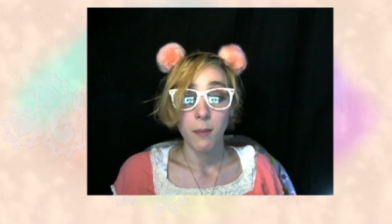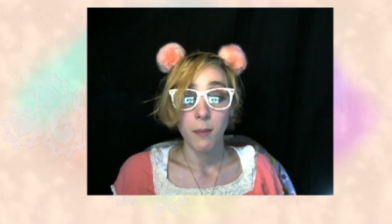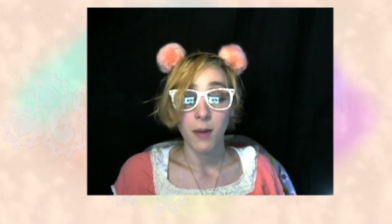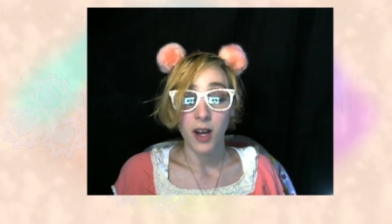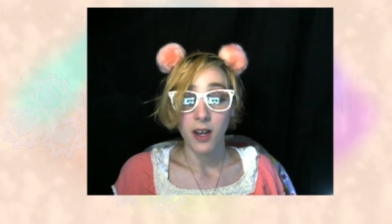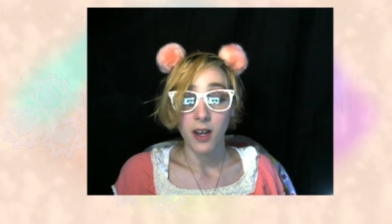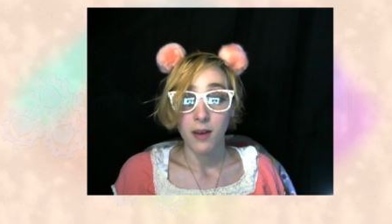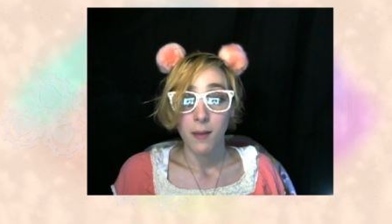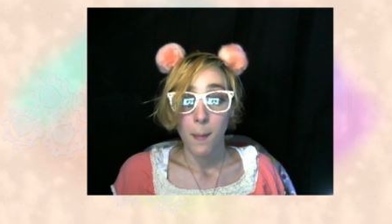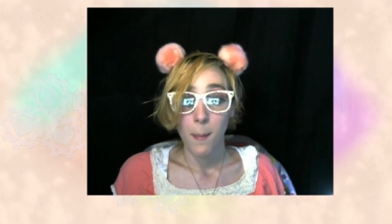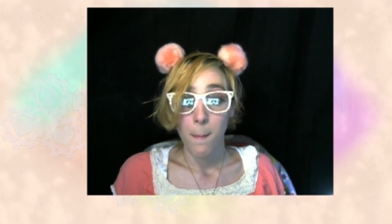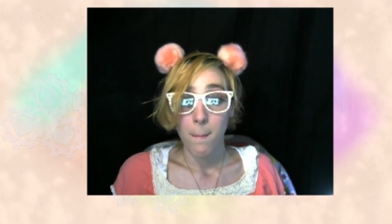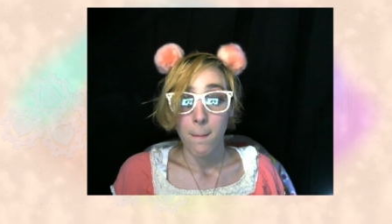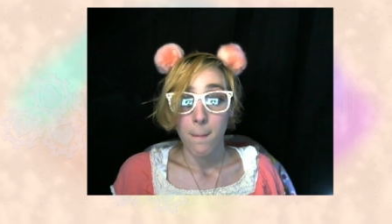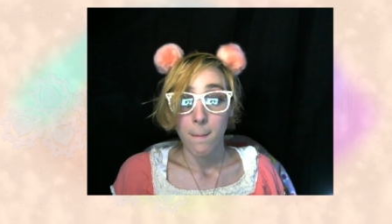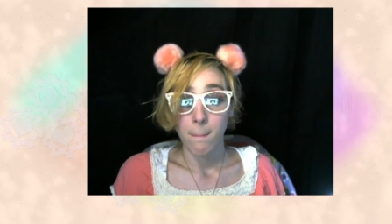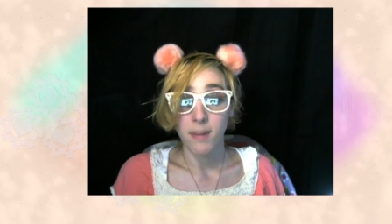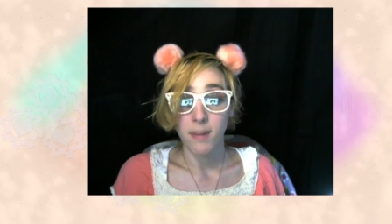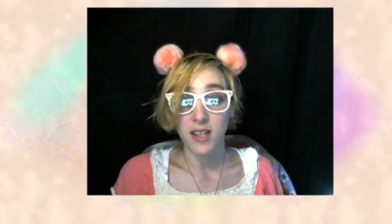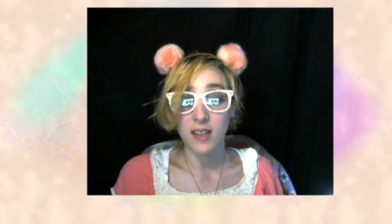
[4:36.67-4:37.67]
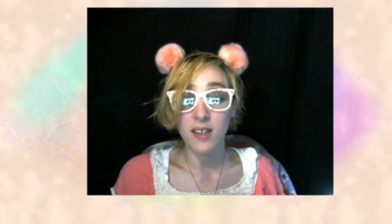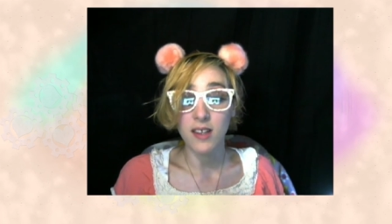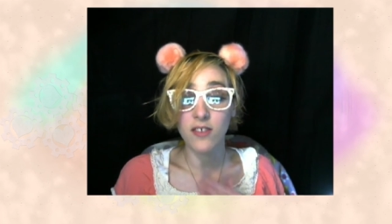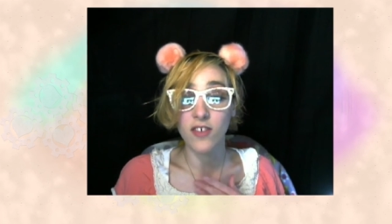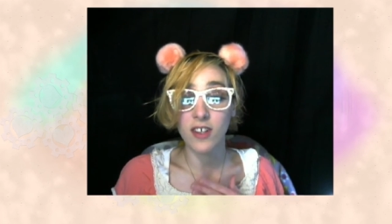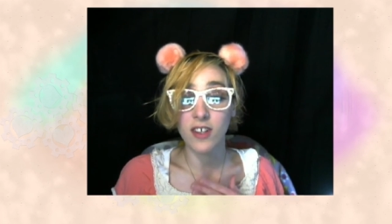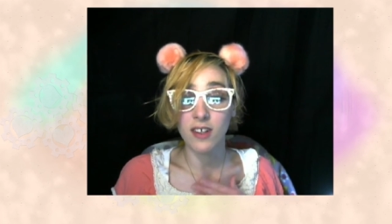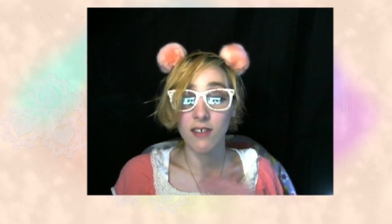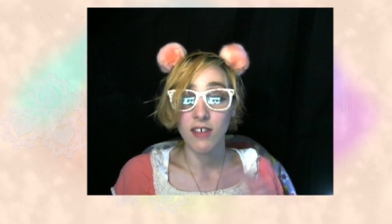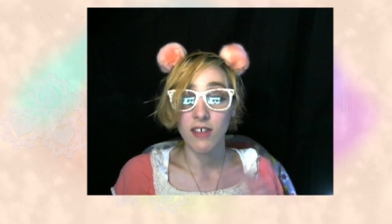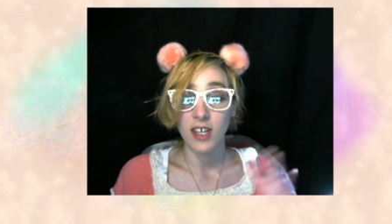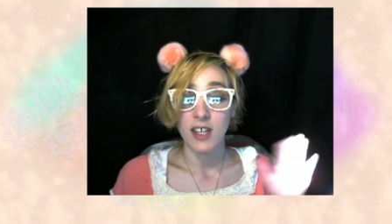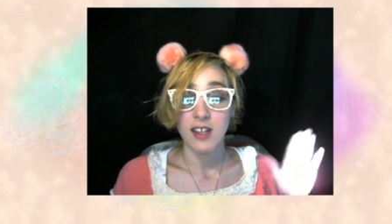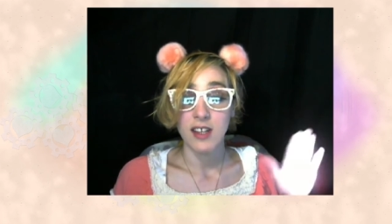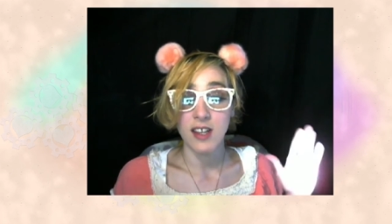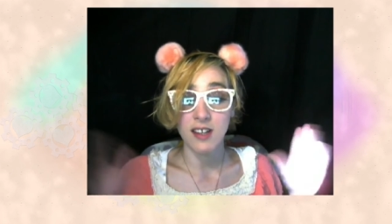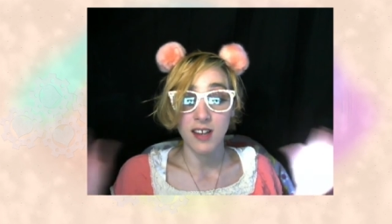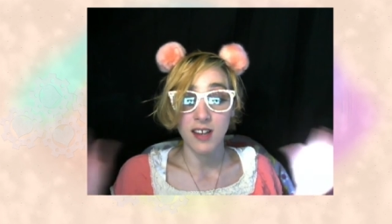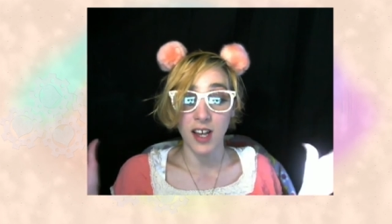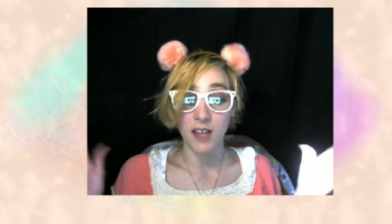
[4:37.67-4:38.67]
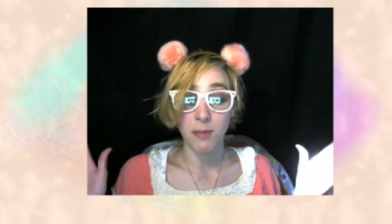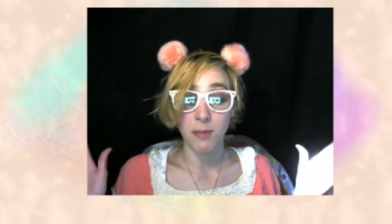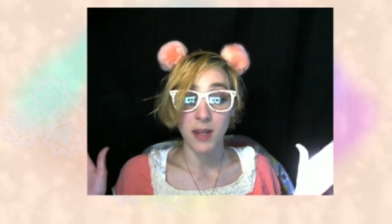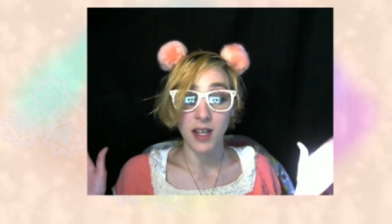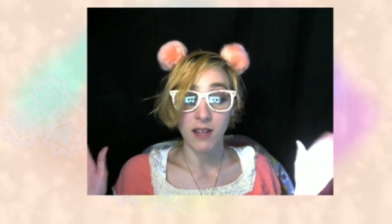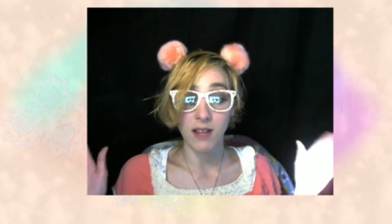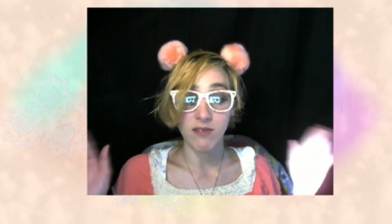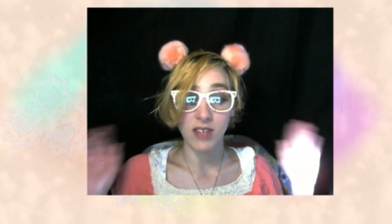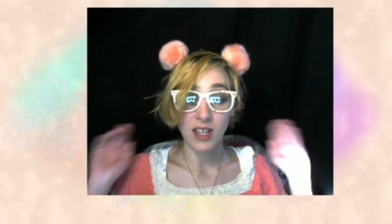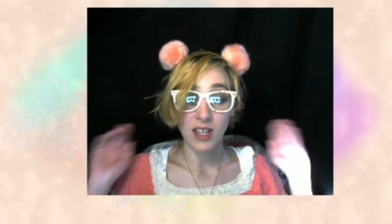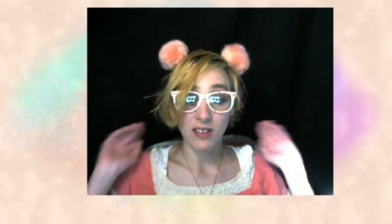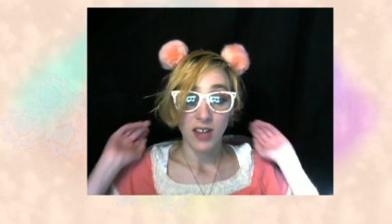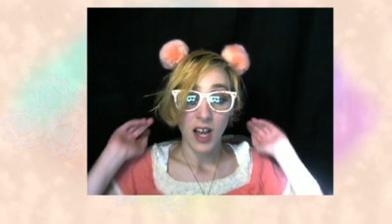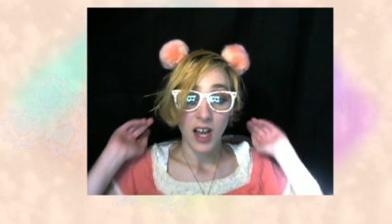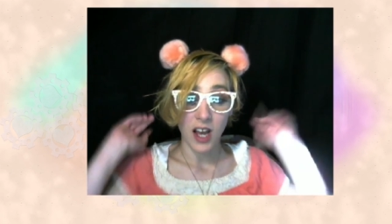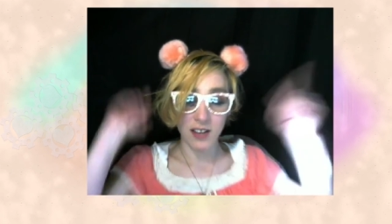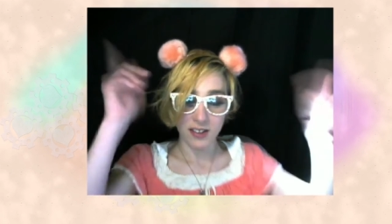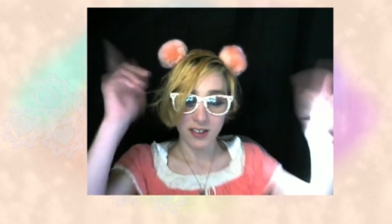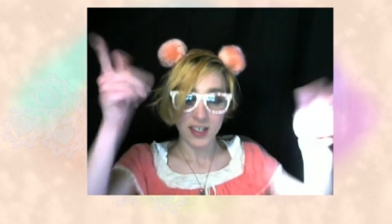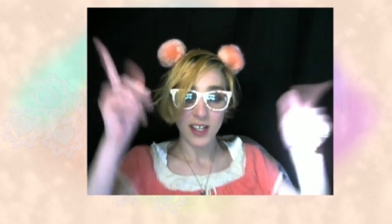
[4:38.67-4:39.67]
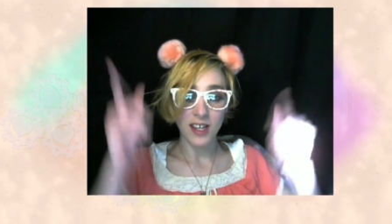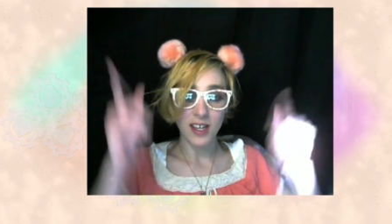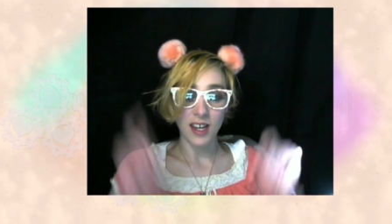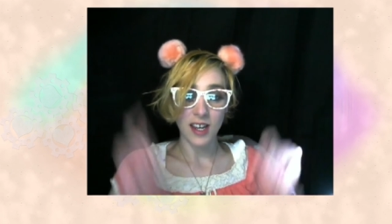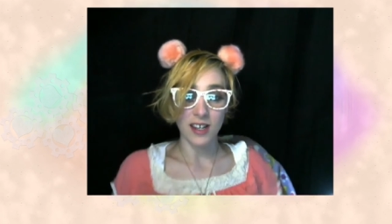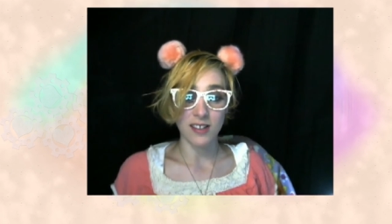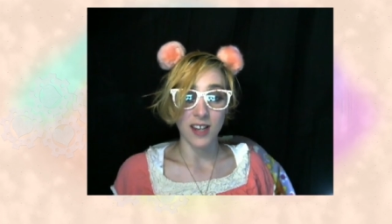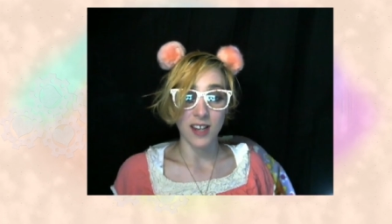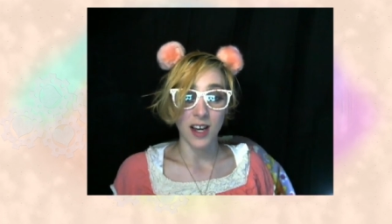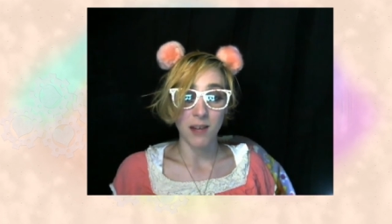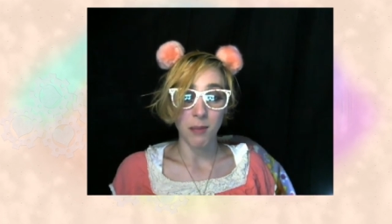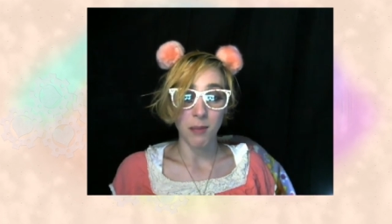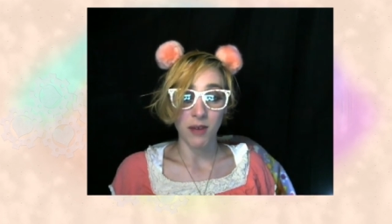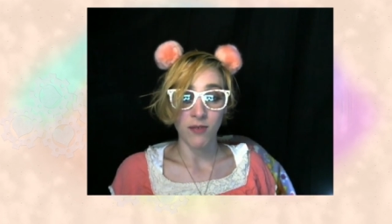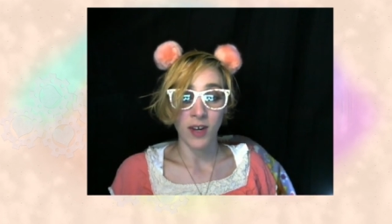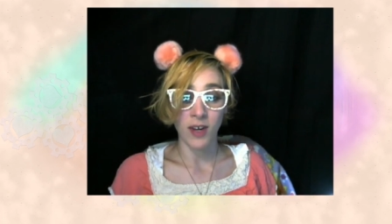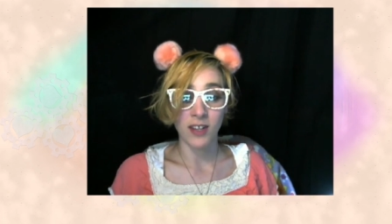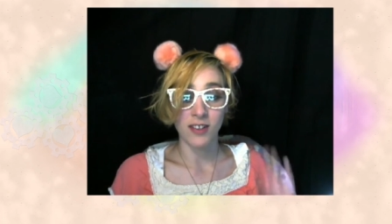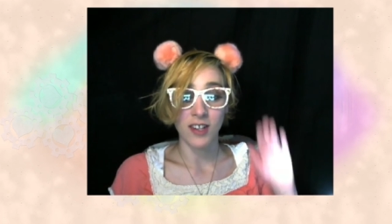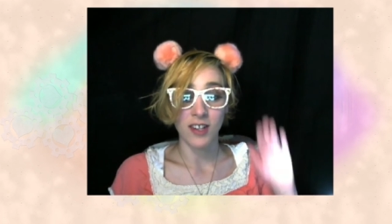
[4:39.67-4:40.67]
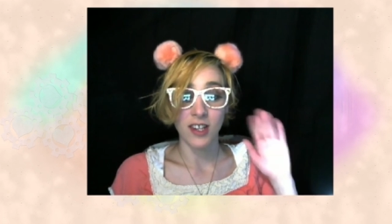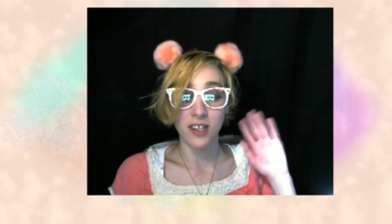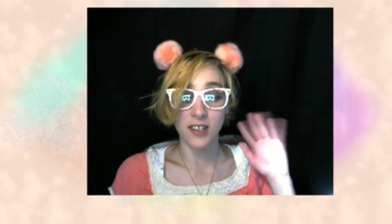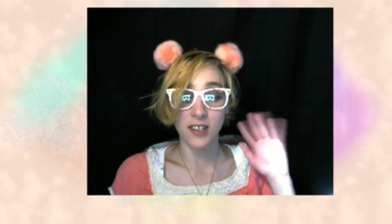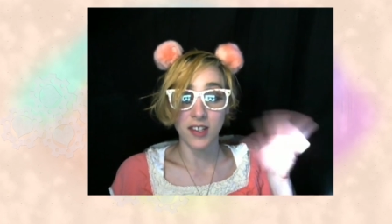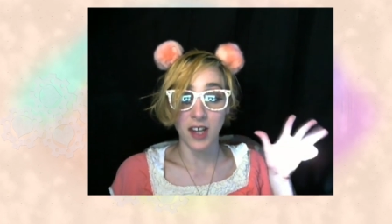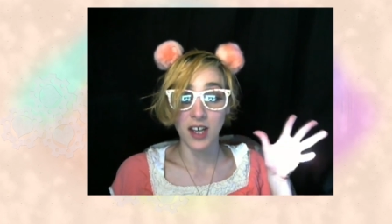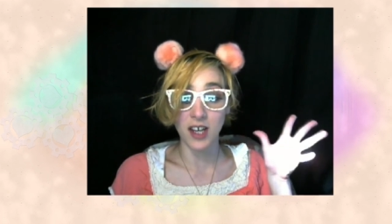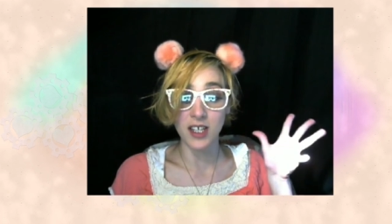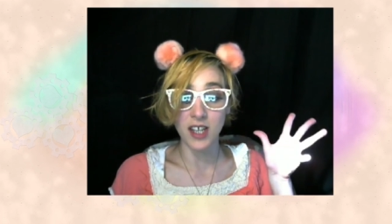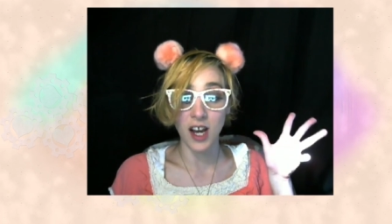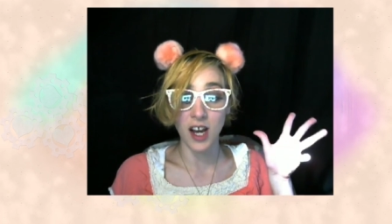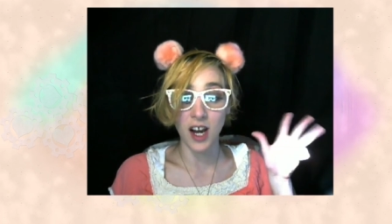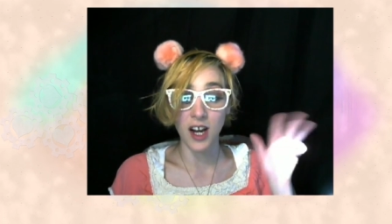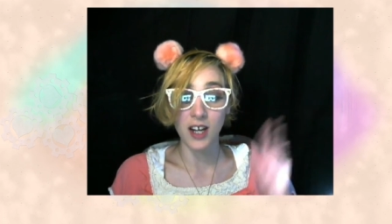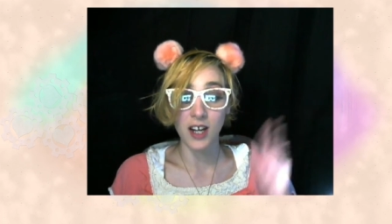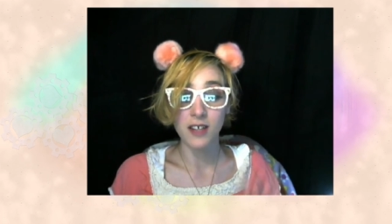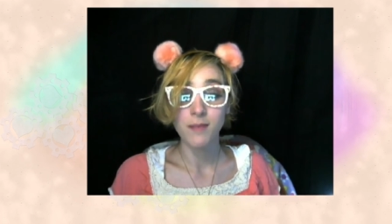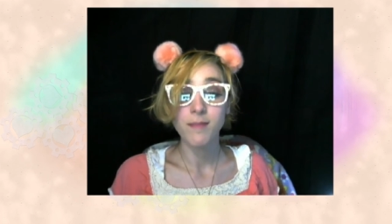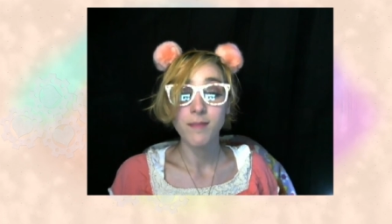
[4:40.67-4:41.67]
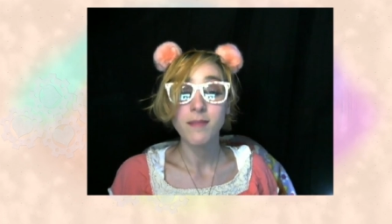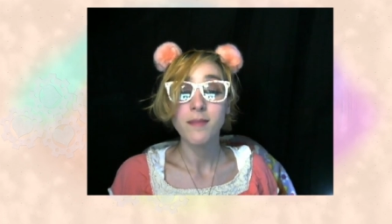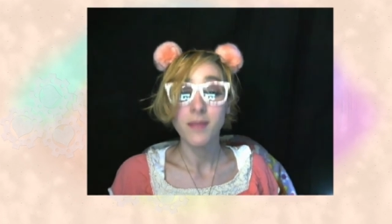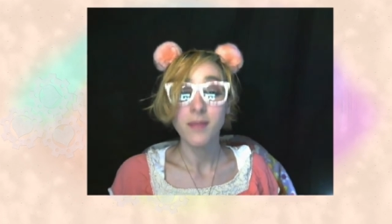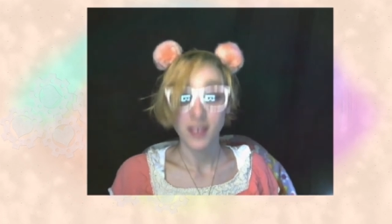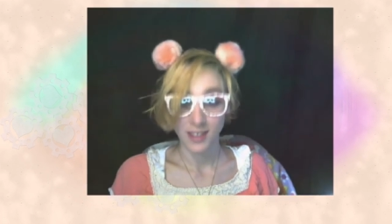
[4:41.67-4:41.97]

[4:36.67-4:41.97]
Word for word: But but this was Livy. This has been Livdaneix. I'll see you next time, my friends. See ya.